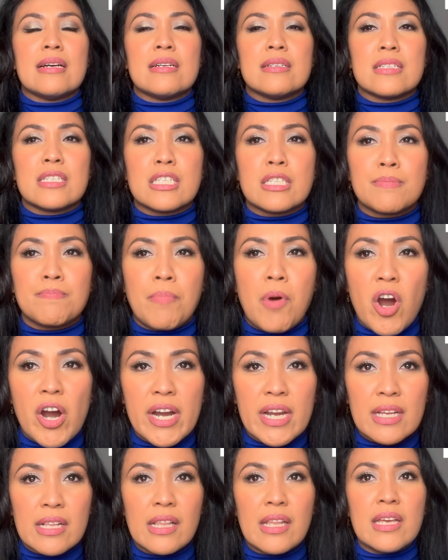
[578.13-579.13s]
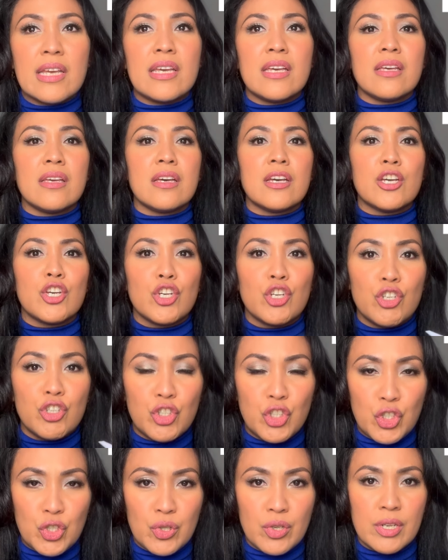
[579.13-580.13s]
sparkling
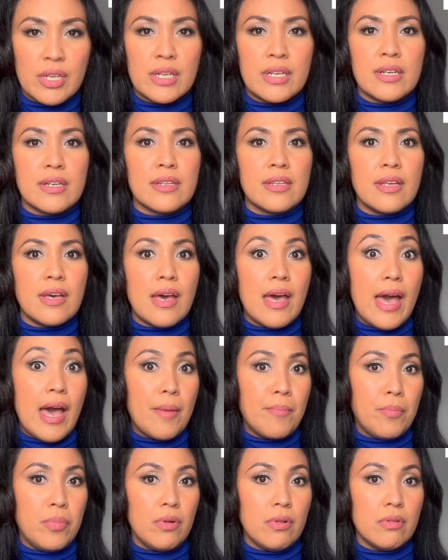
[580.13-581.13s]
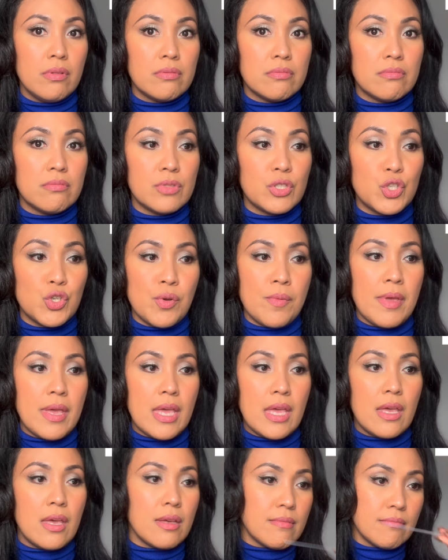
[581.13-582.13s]
sugared apple to
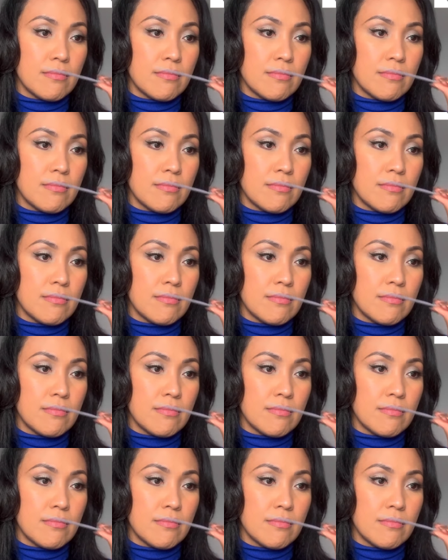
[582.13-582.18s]
me.